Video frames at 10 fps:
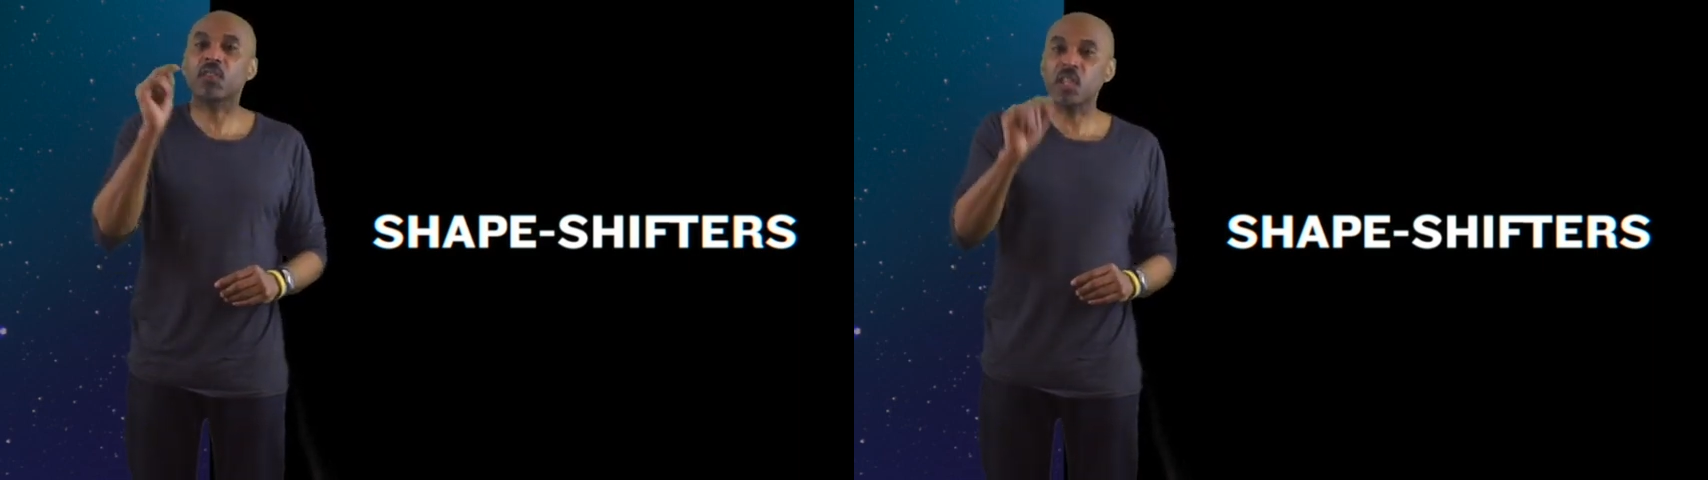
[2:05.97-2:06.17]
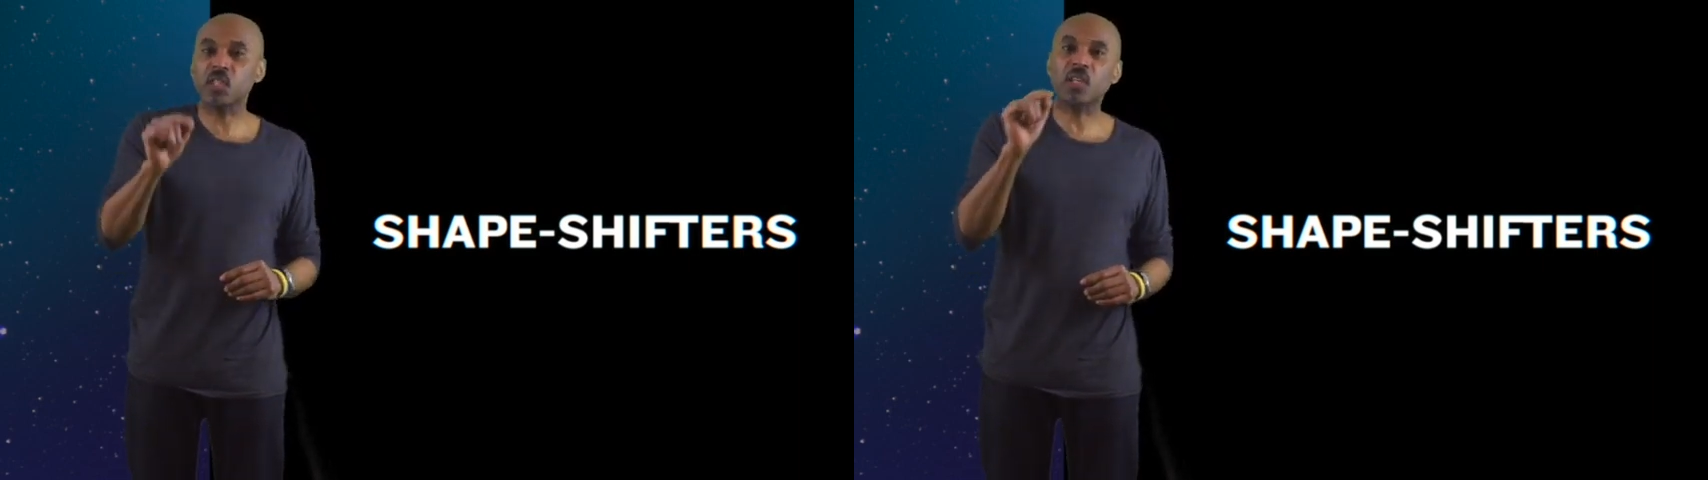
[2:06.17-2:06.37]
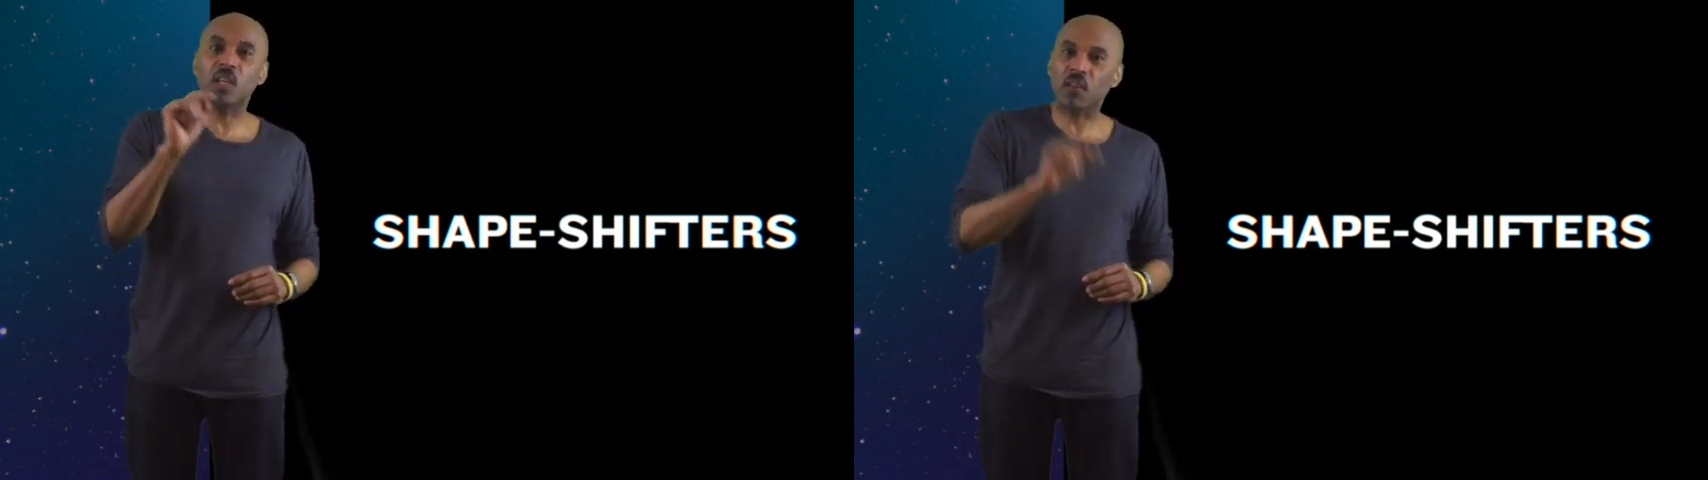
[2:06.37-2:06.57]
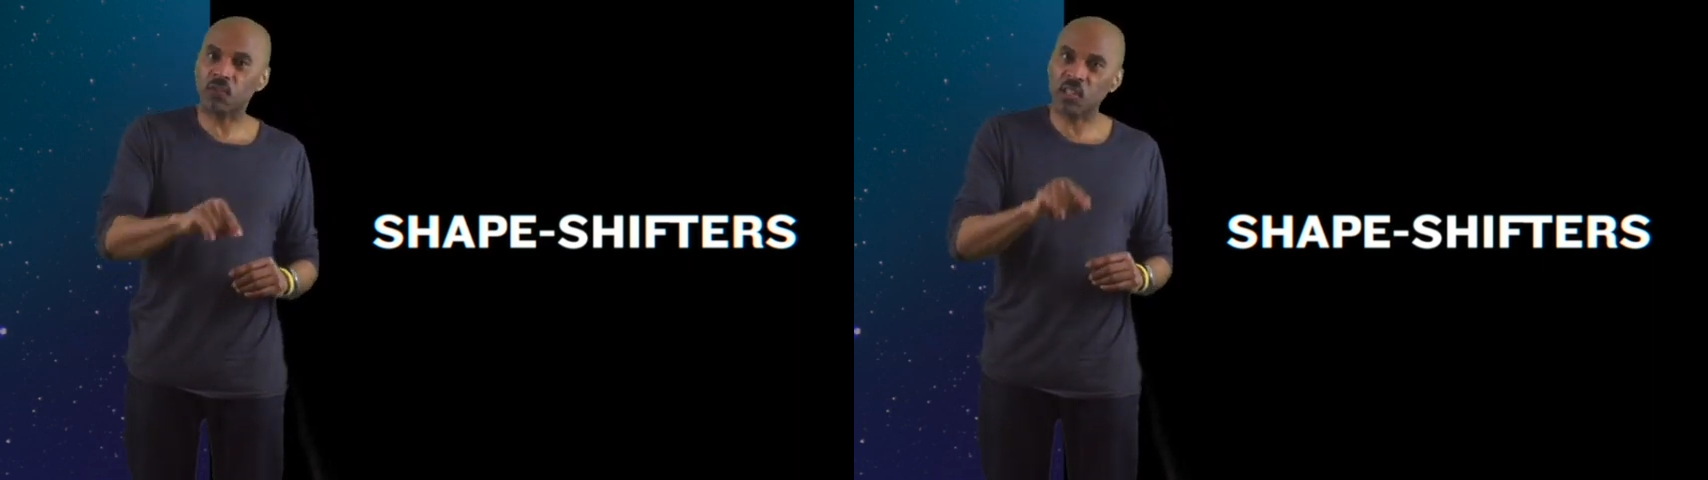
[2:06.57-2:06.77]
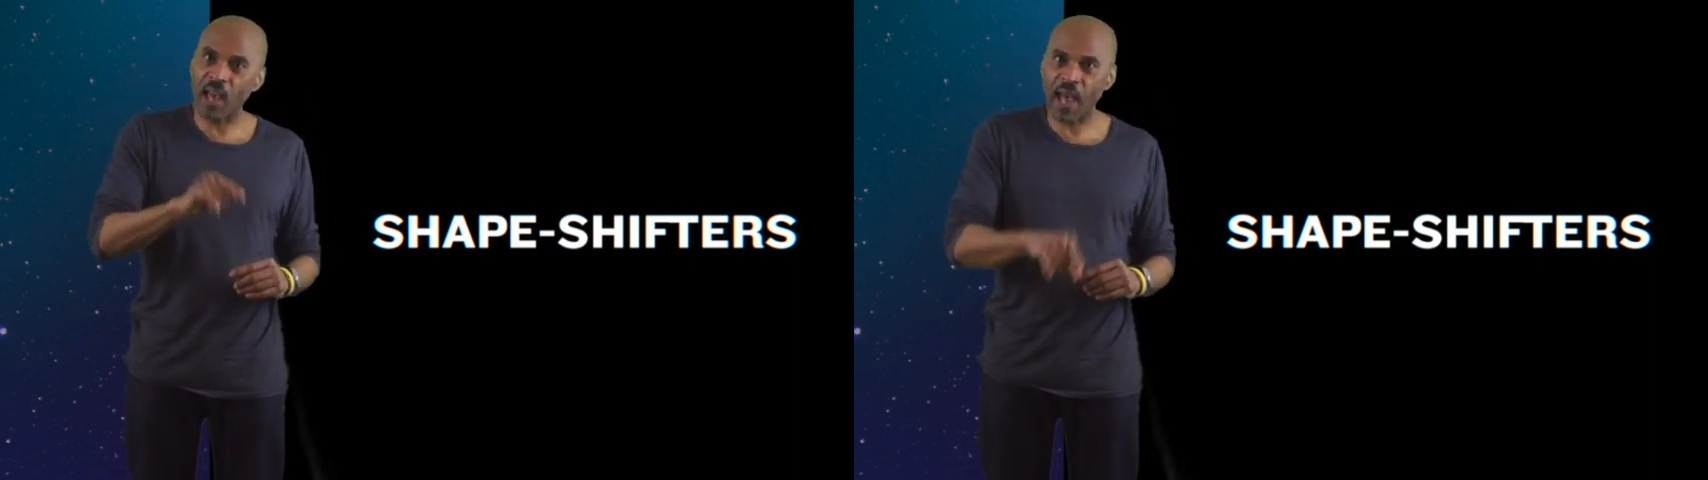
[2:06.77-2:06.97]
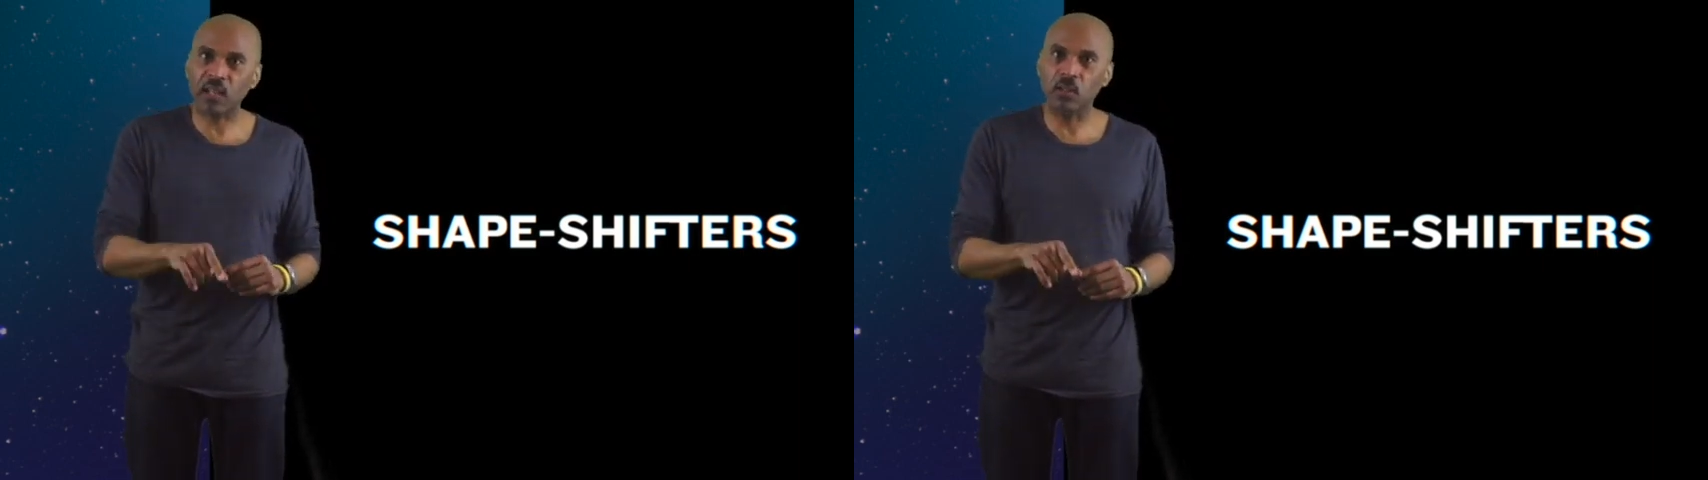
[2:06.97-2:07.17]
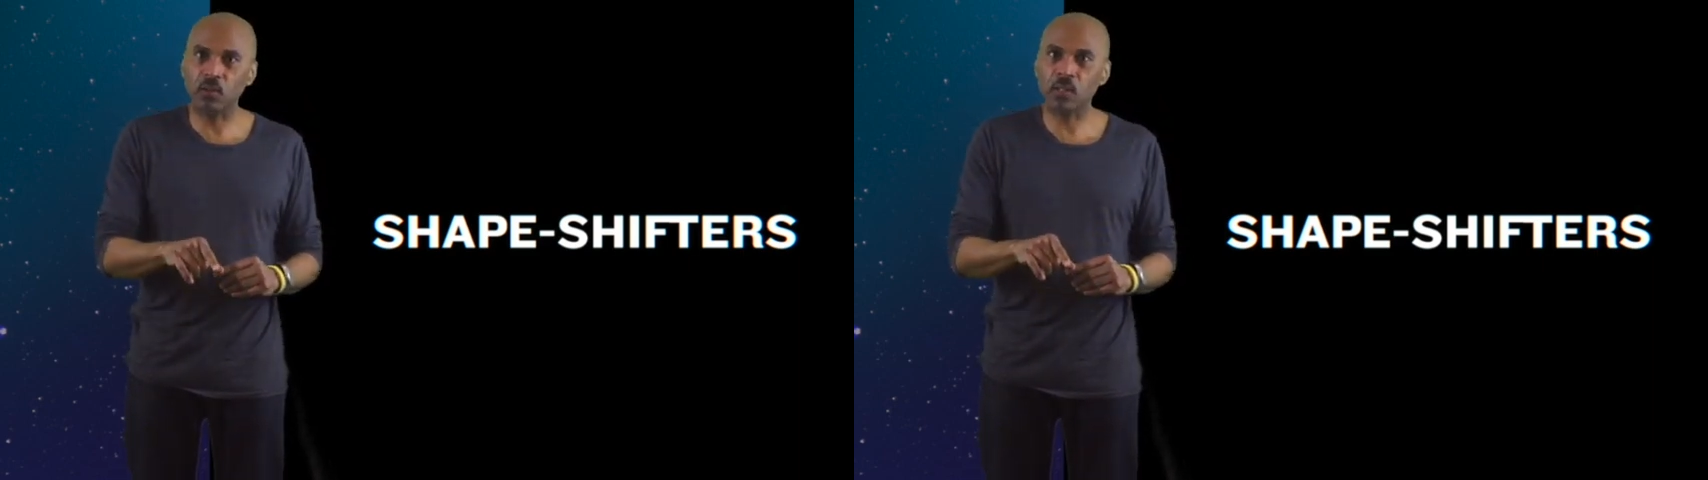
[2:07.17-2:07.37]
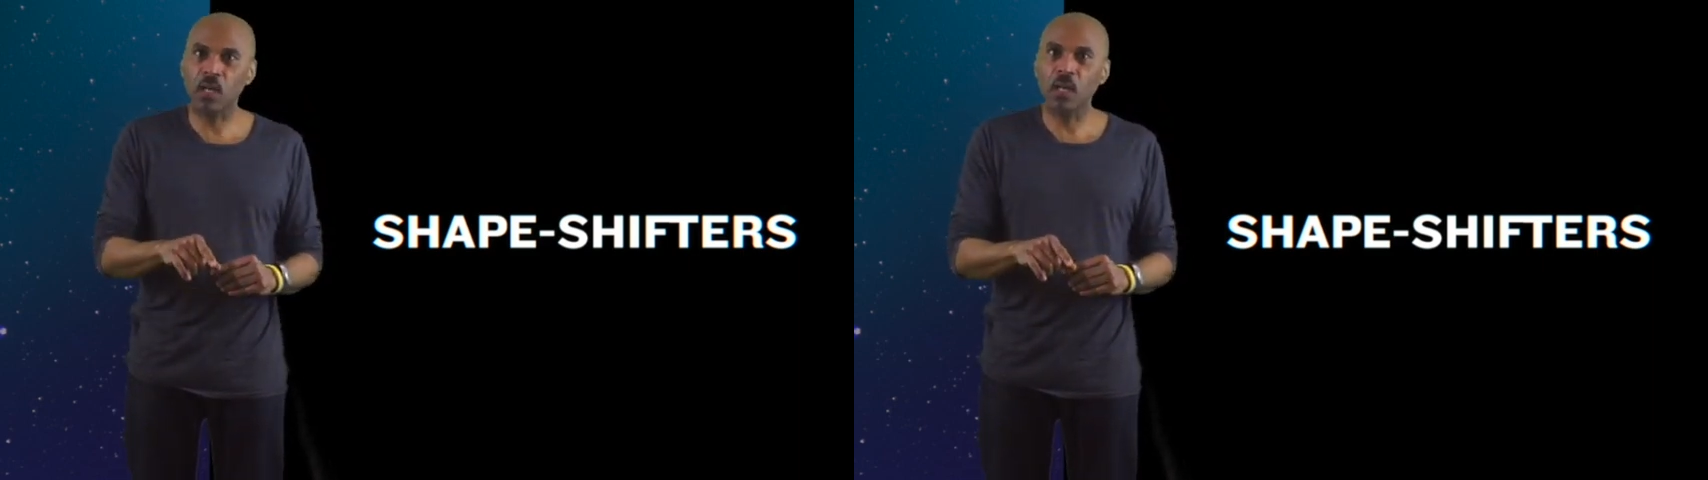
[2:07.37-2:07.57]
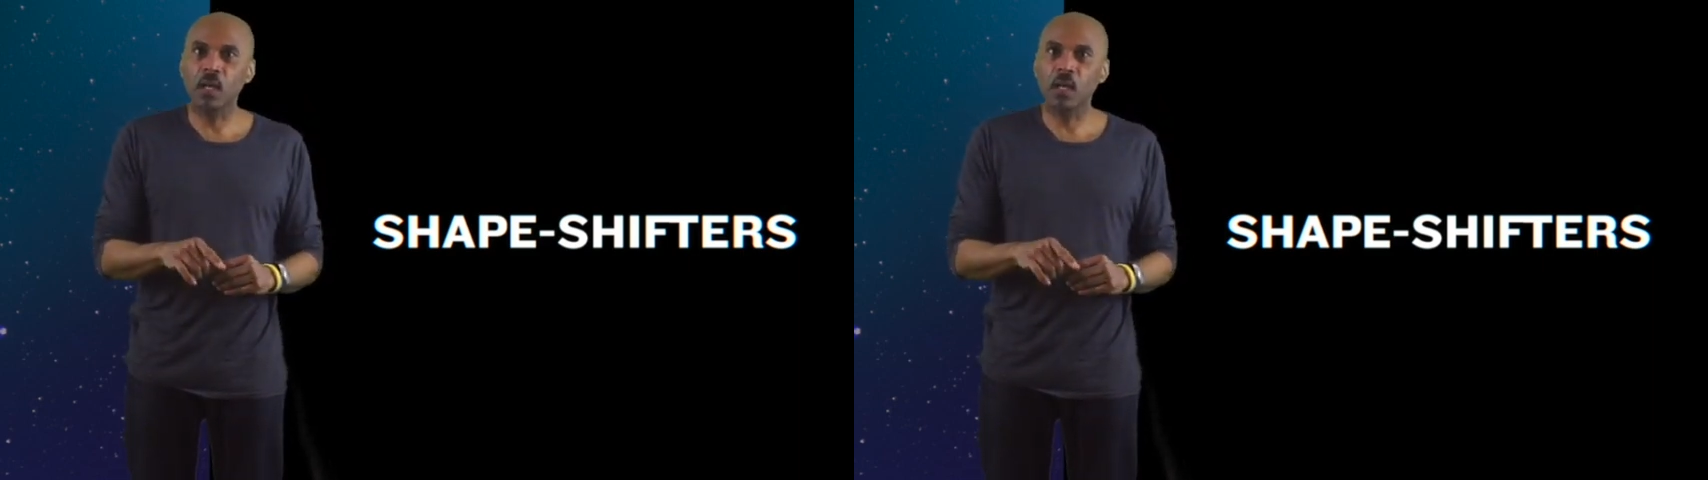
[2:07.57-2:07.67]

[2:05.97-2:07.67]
this could have tackled